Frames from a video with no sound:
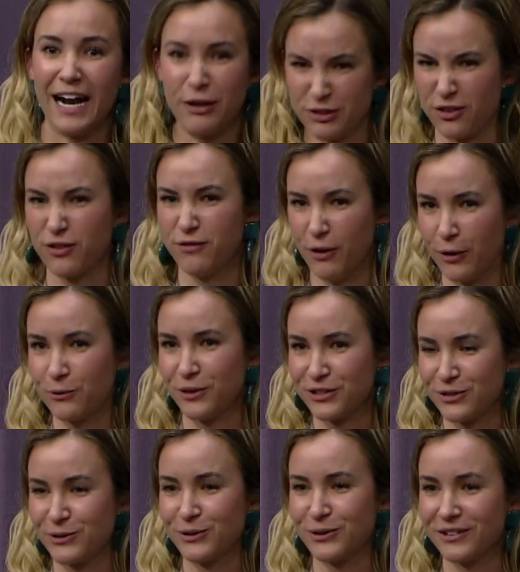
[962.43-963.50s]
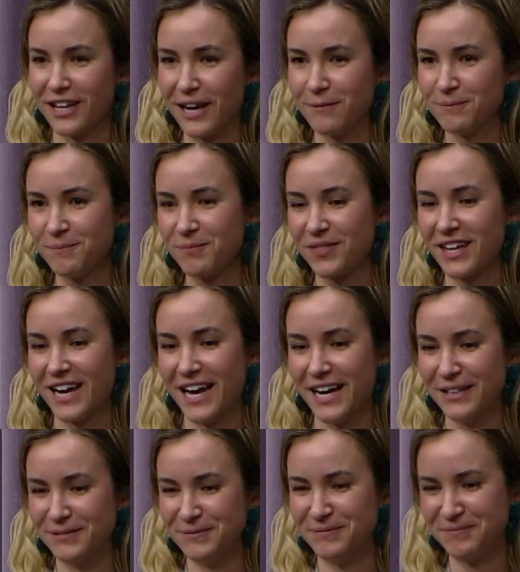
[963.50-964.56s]
I was on the phone once a week with them.
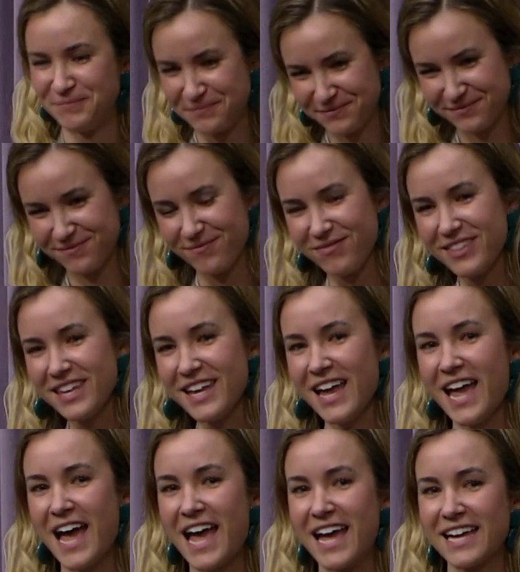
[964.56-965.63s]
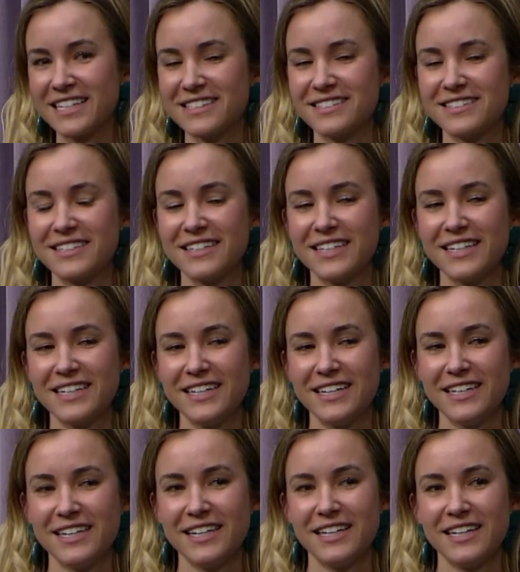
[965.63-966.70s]
Um, and
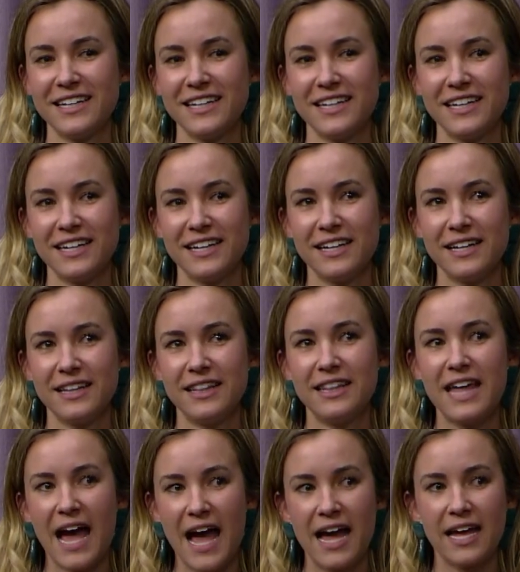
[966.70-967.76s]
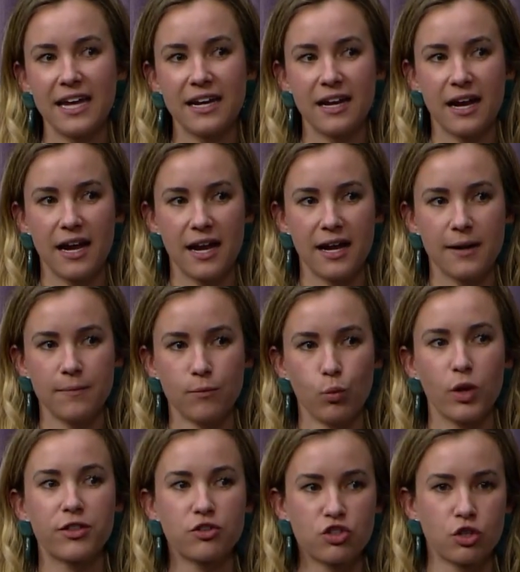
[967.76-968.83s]
that,
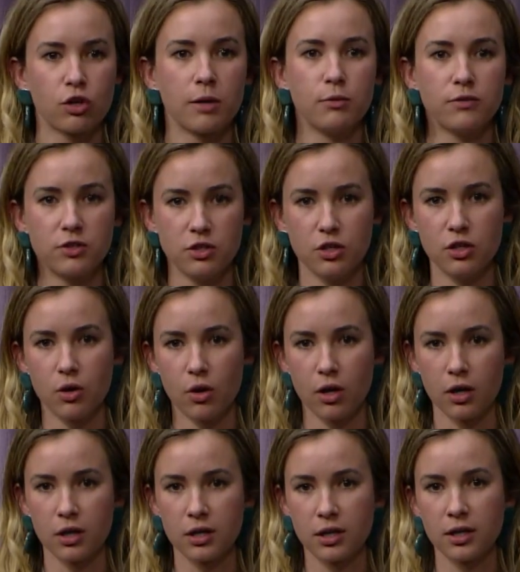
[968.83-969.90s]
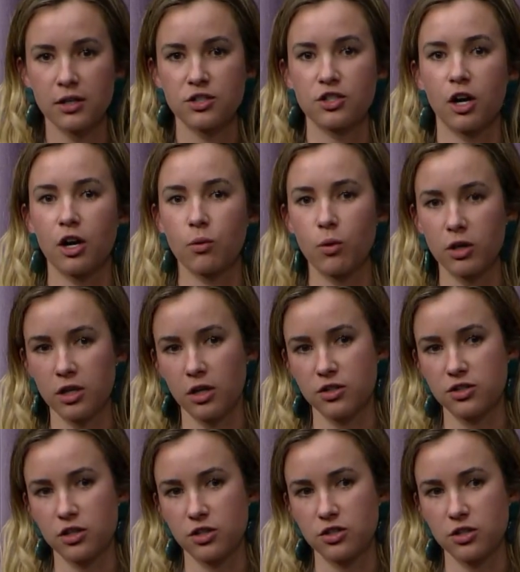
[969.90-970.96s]
um, with True, I moved to New York, started working
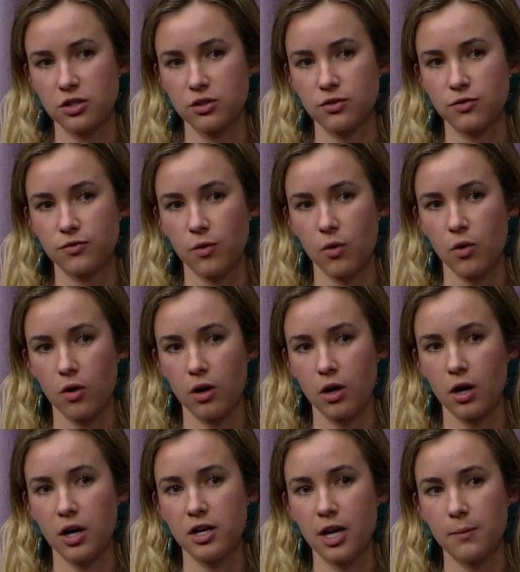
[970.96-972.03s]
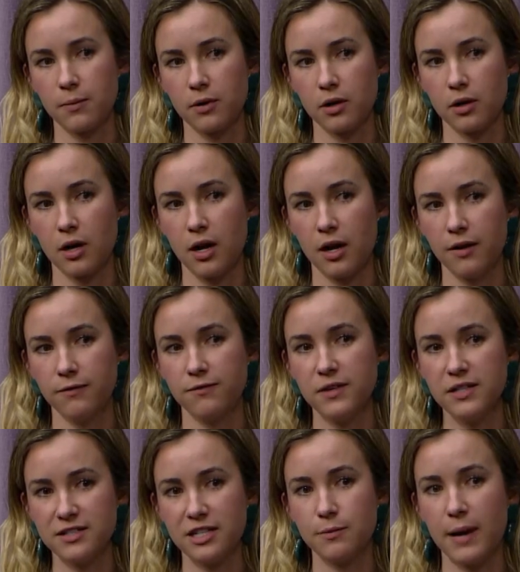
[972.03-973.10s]
on searches for a number of
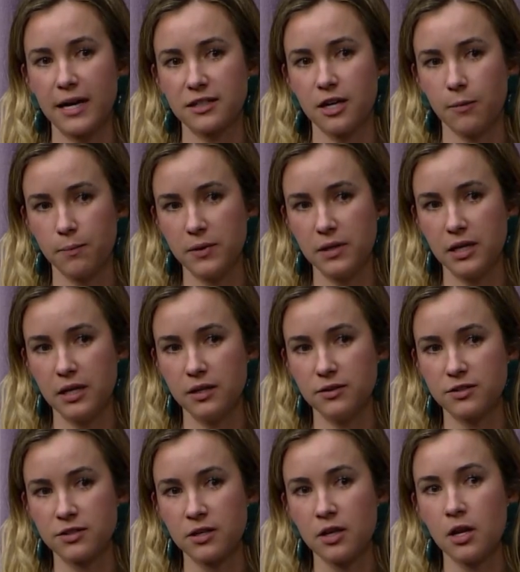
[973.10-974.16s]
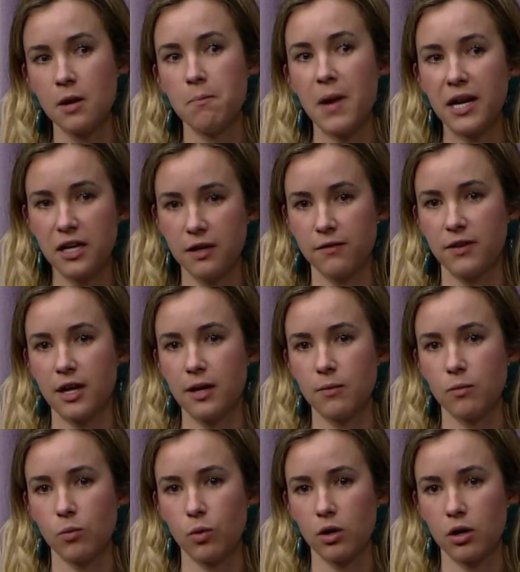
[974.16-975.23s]
V C-backed companies. Many of
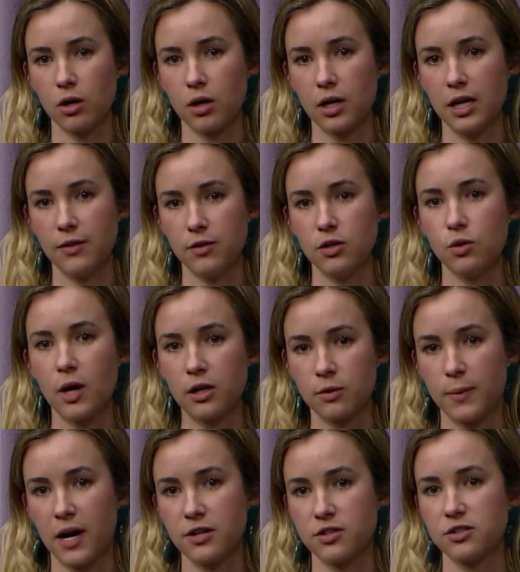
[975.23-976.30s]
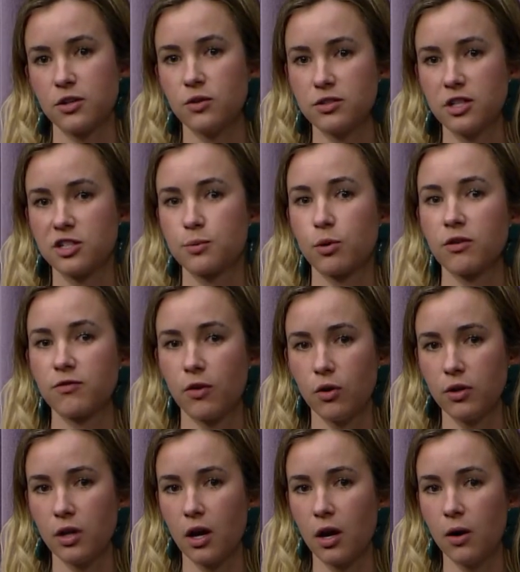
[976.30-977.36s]
them were in the New Enterprise Associates
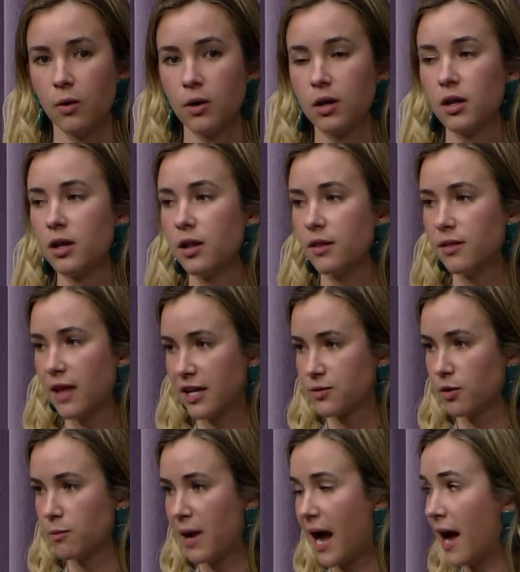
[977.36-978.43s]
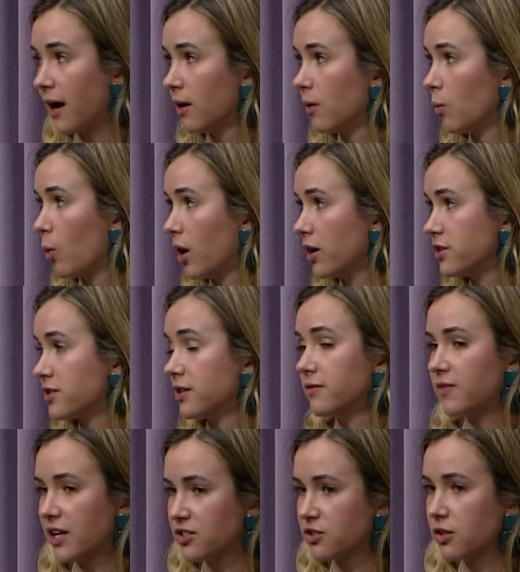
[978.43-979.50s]
portfolio. That's where Matt was an
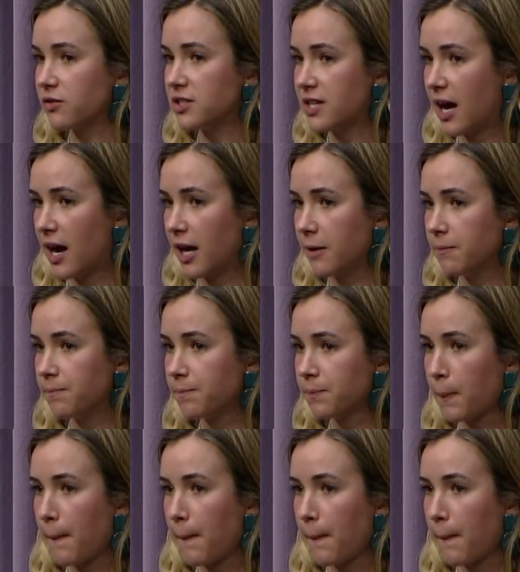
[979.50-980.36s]
investor at the time.